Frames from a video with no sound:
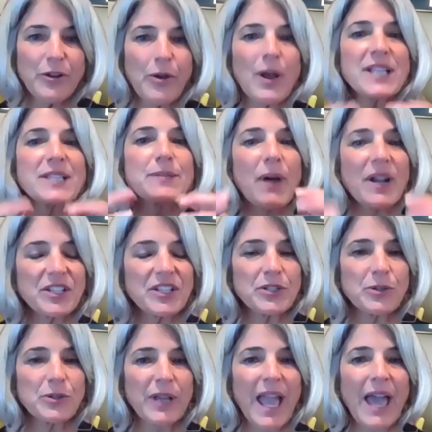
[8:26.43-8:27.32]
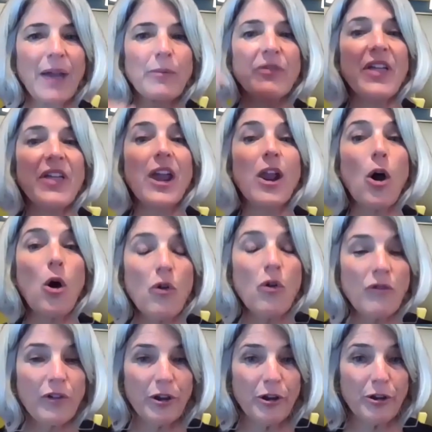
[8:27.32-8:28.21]
as much as you can without
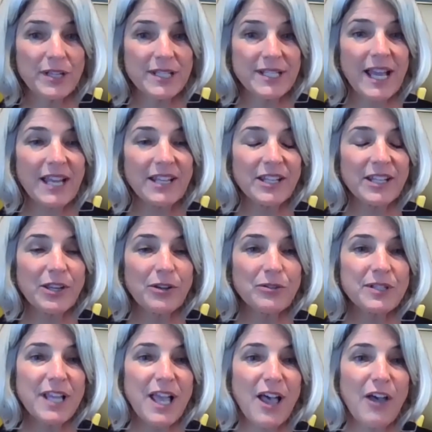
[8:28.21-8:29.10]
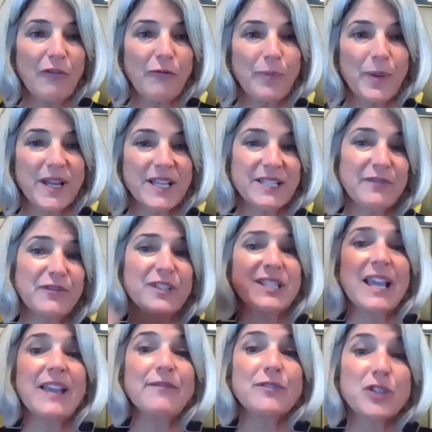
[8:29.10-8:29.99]
overextending yourself, because if you
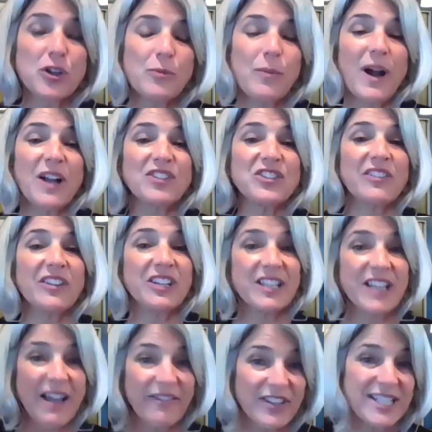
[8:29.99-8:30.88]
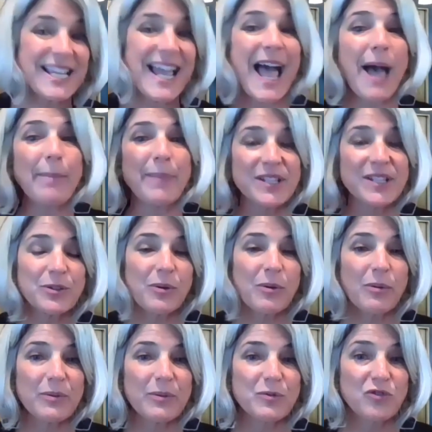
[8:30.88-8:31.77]
save too much and then you have to tap into
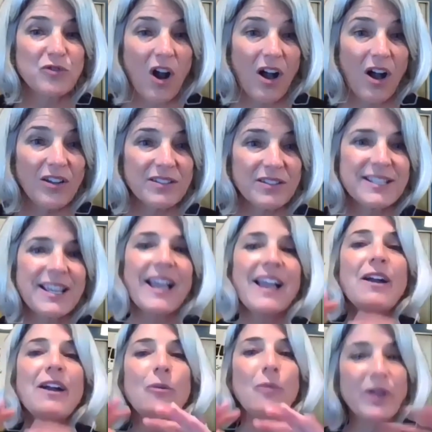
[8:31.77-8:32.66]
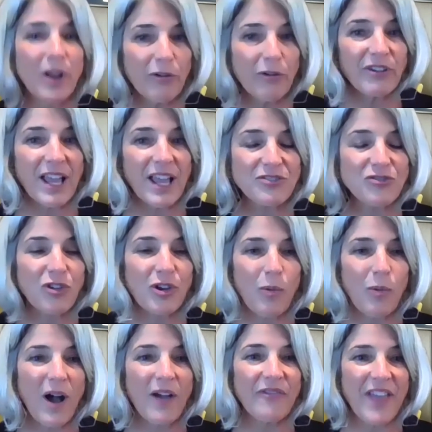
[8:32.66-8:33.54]
it with withdrawals, we don't necessarily
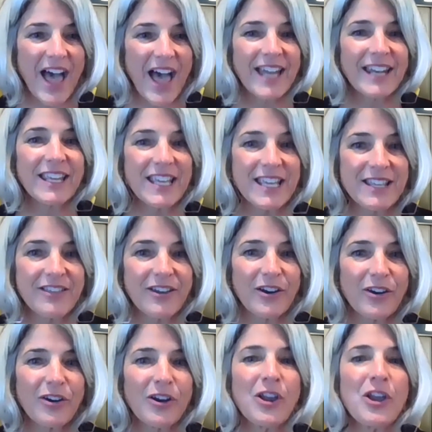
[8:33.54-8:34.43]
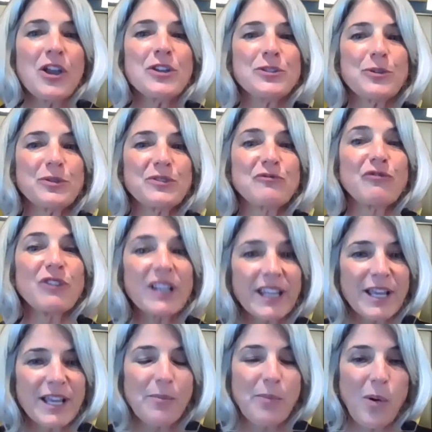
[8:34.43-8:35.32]
want that either. So it's
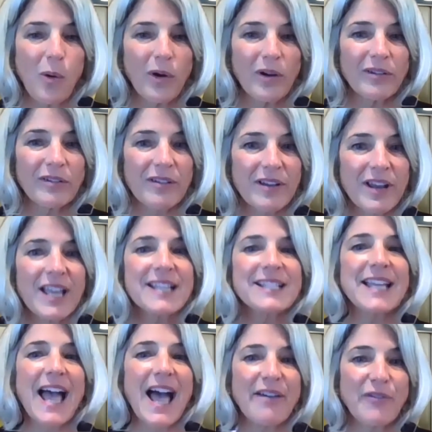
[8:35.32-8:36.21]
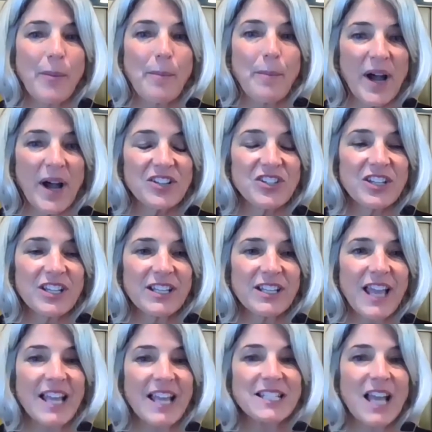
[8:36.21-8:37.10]
really important to have a budget
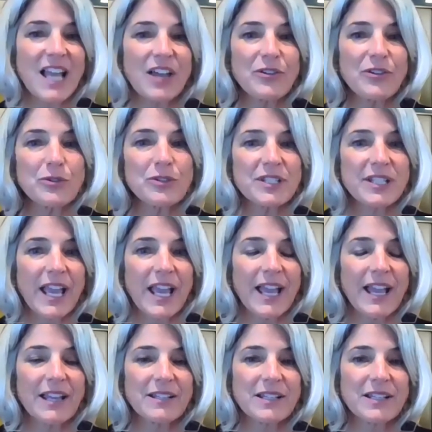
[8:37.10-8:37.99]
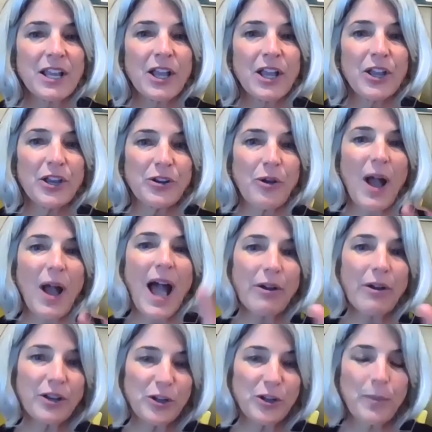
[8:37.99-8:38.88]
and to understand,
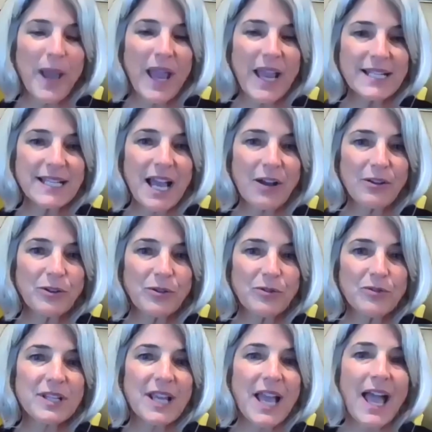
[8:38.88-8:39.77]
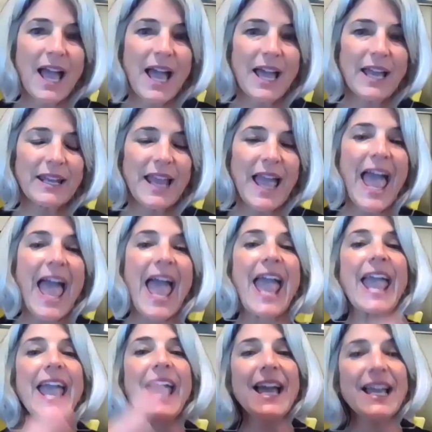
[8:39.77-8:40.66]
how can you pay down your debt
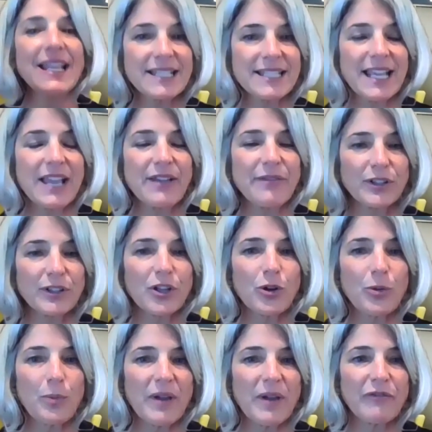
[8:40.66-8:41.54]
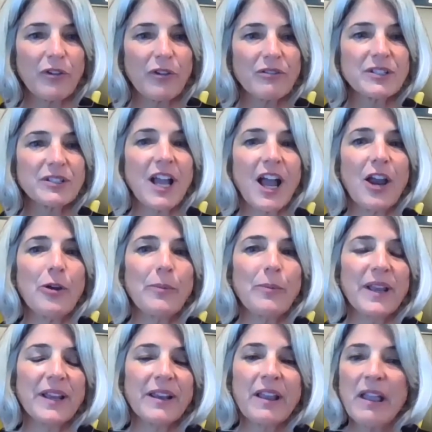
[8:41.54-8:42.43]
and save a little bit for
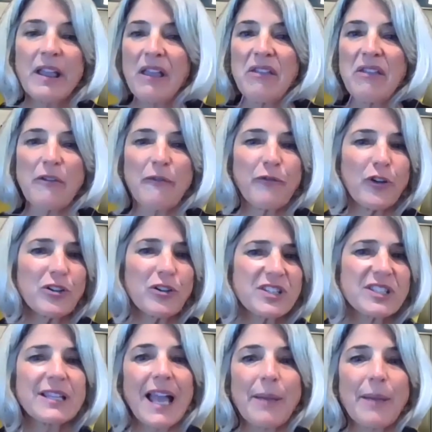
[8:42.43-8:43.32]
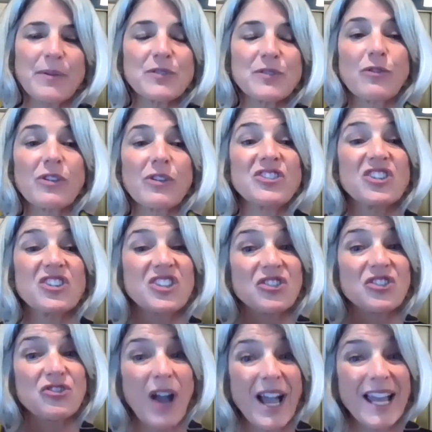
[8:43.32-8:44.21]
retirement. The first step is really
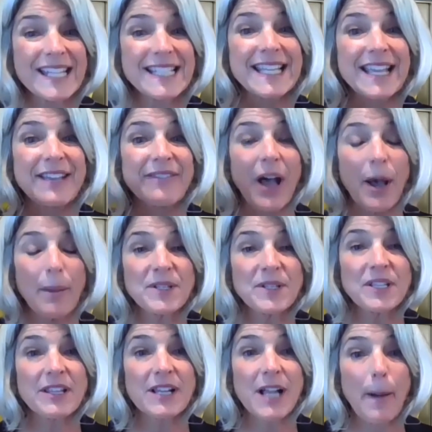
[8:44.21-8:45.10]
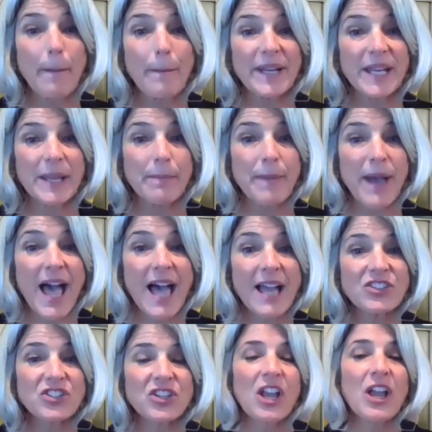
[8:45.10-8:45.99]
just to try to save up to the company
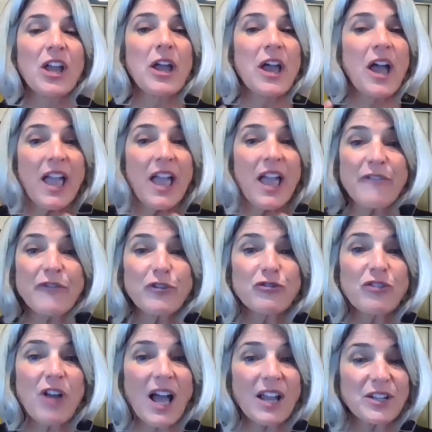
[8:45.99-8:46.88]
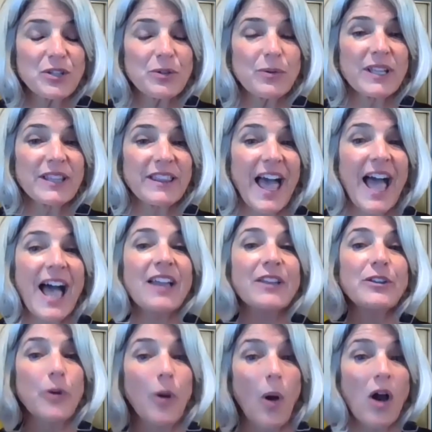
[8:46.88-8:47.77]
match. If you're not doing that,
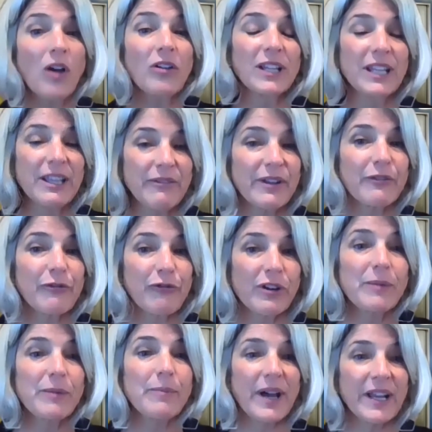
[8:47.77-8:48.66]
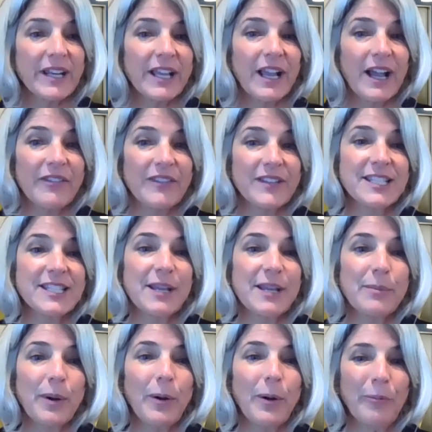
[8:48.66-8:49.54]
you are leaving free money on the
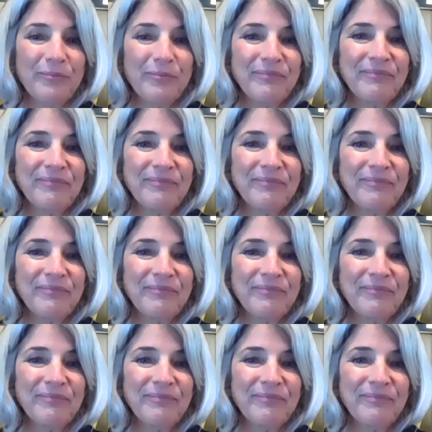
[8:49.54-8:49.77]
table.